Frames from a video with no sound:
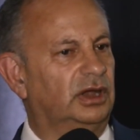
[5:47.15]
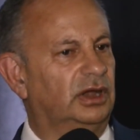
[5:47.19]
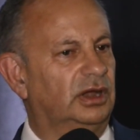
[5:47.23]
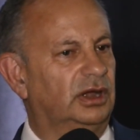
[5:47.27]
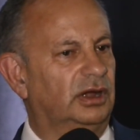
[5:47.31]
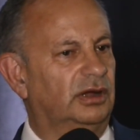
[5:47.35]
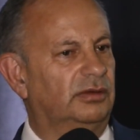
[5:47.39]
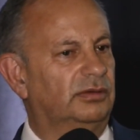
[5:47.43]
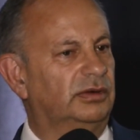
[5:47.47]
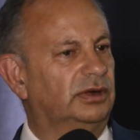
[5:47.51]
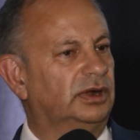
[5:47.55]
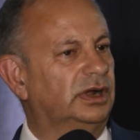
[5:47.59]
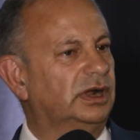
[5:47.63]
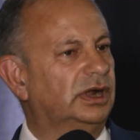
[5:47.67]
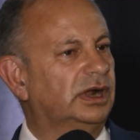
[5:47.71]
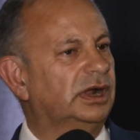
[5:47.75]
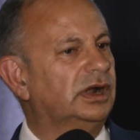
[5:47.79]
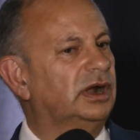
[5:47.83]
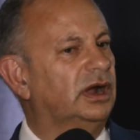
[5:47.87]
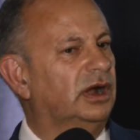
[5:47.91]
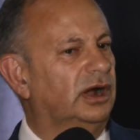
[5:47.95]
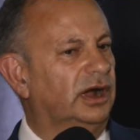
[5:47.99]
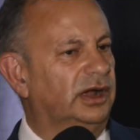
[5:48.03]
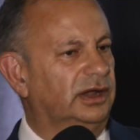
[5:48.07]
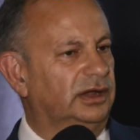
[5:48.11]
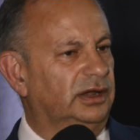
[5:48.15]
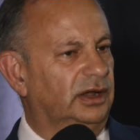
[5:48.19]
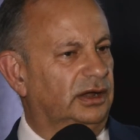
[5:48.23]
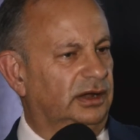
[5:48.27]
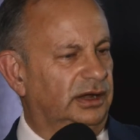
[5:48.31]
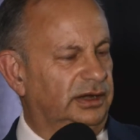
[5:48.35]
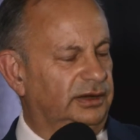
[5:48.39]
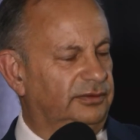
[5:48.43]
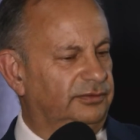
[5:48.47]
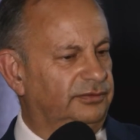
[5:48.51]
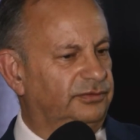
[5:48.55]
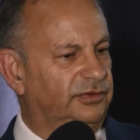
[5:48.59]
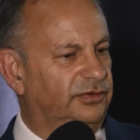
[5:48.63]
Uh, I,
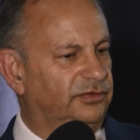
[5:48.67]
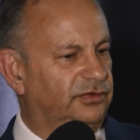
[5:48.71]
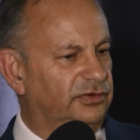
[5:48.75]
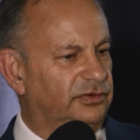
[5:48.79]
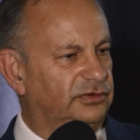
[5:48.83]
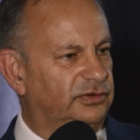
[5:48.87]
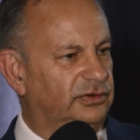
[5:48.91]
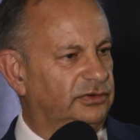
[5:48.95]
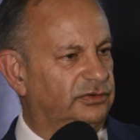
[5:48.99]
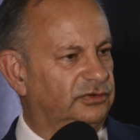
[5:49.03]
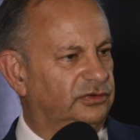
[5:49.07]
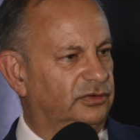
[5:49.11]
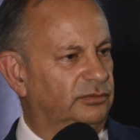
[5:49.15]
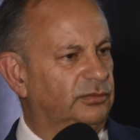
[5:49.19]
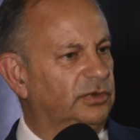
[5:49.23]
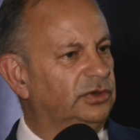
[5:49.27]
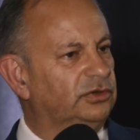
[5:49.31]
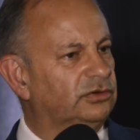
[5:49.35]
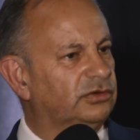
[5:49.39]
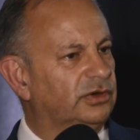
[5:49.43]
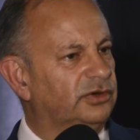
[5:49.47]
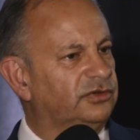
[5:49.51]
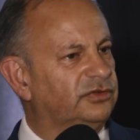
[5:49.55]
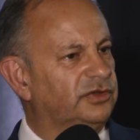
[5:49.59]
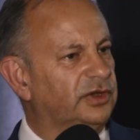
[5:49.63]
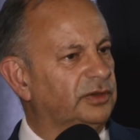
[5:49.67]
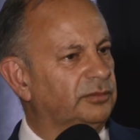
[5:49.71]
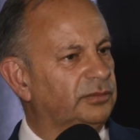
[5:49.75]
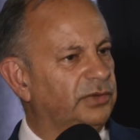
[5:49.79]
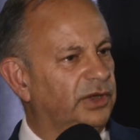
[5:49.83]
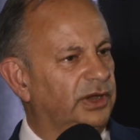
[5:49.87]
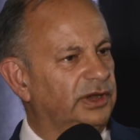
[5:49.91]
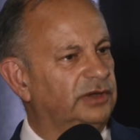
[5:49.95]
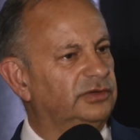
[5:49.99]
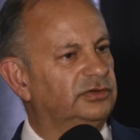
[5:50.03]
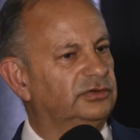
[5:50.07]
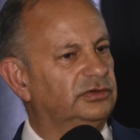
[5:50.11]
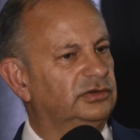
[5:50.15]
I, have visited some interesting
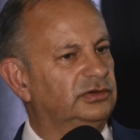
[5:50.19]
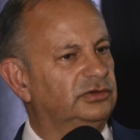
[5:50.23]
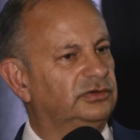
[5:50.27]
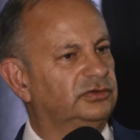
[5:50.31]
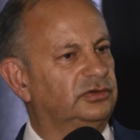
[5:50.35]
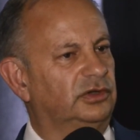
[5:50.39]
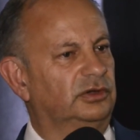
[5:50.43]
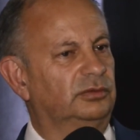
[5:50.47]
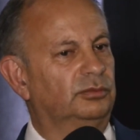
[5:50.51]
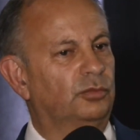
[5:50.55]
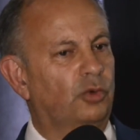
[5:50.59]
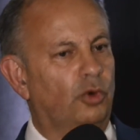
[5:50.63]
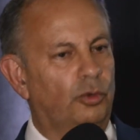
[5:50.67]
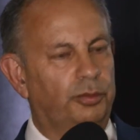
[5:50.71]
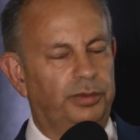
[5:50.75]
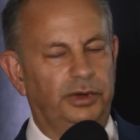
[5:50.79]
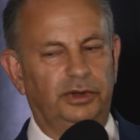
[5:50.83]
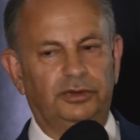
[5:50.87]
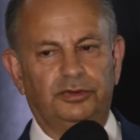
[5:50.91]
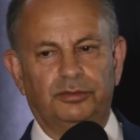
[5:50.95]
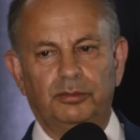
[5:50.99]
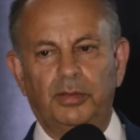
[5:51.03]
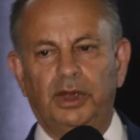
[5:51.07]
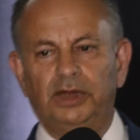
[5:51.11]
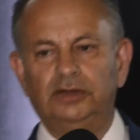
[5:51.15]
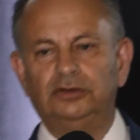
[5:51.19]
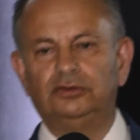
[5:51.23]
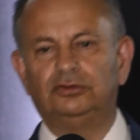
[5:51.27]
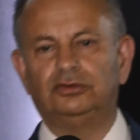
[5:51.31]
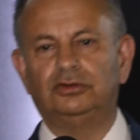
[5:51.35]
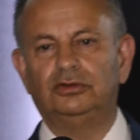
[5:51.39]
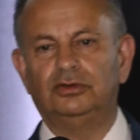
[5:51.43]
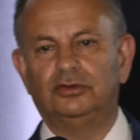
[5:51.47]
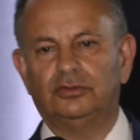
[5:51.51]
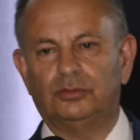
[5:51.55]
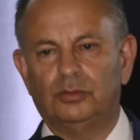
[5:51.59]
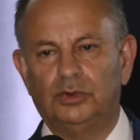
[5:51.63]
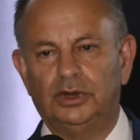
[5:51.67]
places, the Morpeth
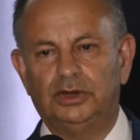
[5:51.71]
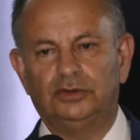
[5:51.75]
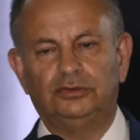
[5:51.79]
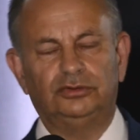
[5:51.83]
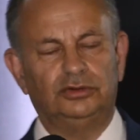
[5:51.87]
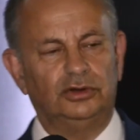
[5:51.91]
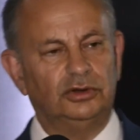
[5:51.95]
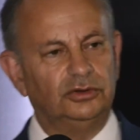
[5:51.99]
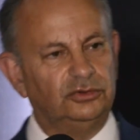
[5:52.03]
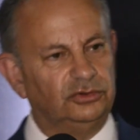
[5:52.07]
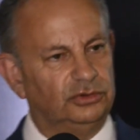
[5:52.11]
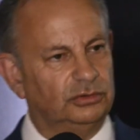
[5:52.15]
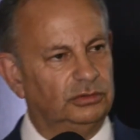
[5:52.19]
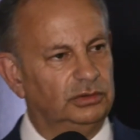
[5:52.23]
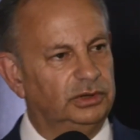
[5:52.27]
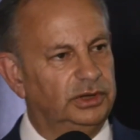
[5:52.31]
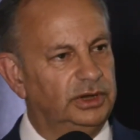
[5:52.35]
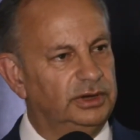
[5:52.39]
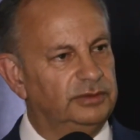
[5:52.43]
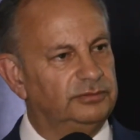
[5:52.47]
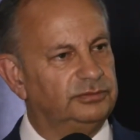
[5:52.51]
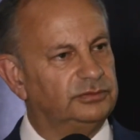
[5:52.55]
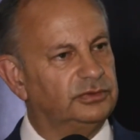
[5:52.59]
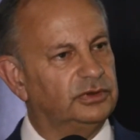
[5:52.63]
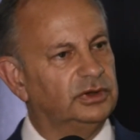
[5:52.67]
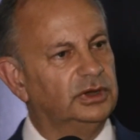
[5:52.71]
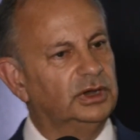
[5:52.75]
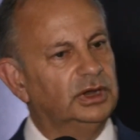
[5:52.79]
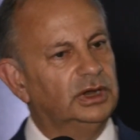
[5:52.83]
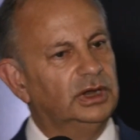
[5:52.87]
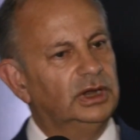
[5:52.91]
Mansions where Churchill lived,